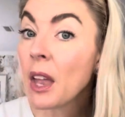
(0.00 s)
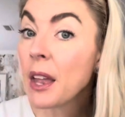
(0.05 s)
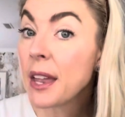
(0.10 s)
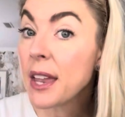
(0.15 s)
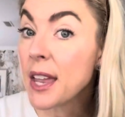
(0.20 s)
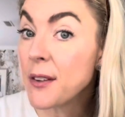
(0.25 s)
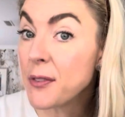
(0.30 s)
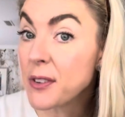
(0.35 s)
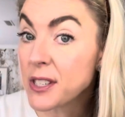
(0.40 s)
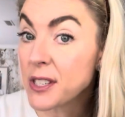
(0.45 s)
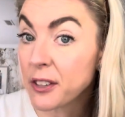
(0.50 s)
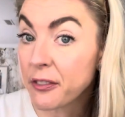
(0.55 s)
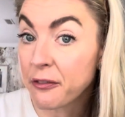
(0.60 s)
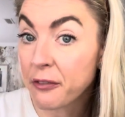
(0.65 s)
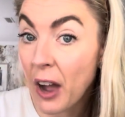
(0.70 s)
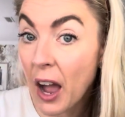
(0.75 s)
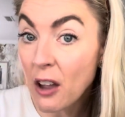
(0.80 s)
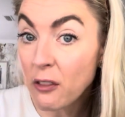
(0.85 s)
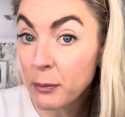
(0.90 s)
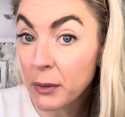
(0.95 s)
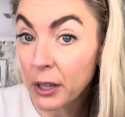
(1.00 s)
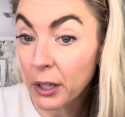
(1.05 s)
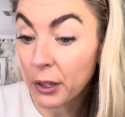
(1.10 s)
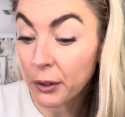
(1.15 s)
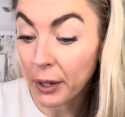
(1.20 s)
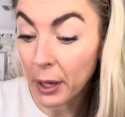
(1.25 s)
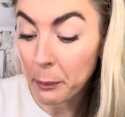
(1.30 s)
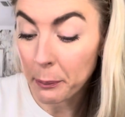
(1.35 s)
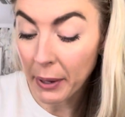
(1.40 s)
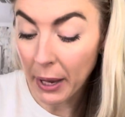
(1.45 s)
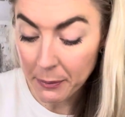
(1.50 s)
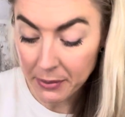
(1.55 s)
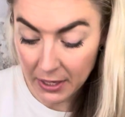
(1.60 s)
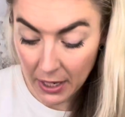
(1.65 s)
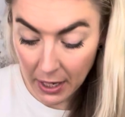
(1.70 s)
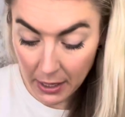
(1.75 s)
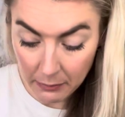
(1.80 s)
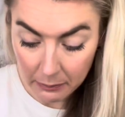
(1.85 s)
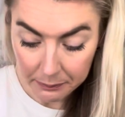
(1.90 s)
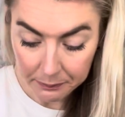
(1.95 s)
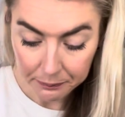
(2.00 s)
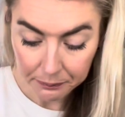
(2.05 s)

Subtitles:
If it's a 5 milligram peptide,